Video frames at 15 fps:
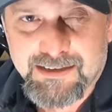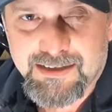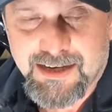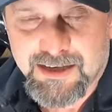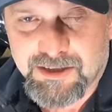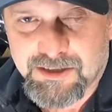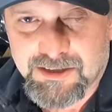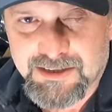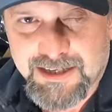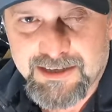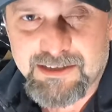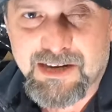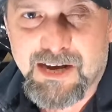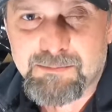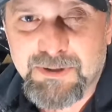it'll
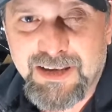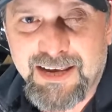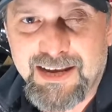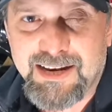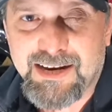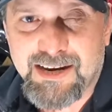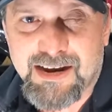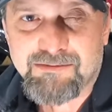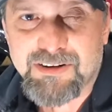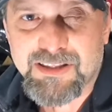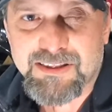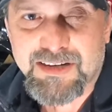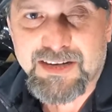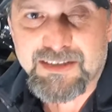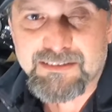end up hitting
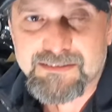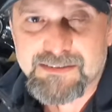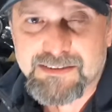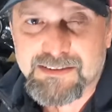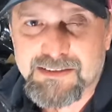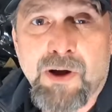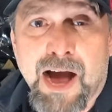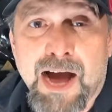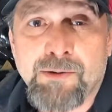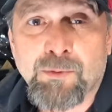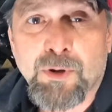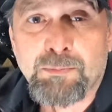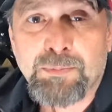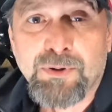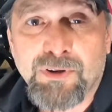everything. Well, I
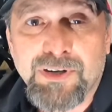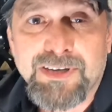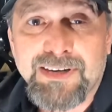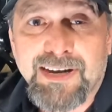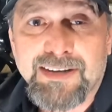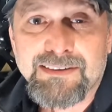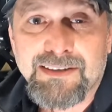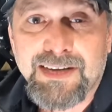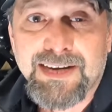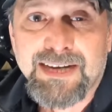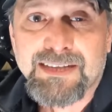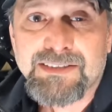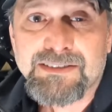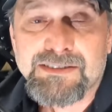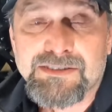will put a
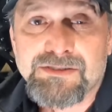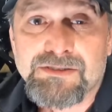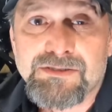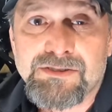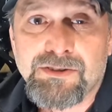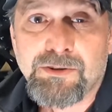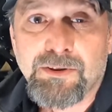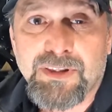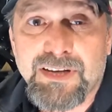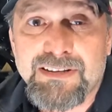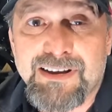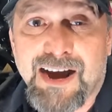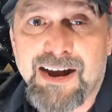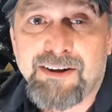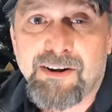link to the
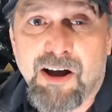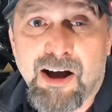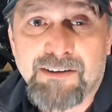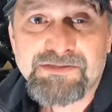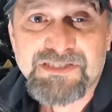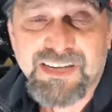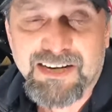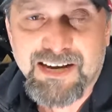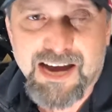tire offset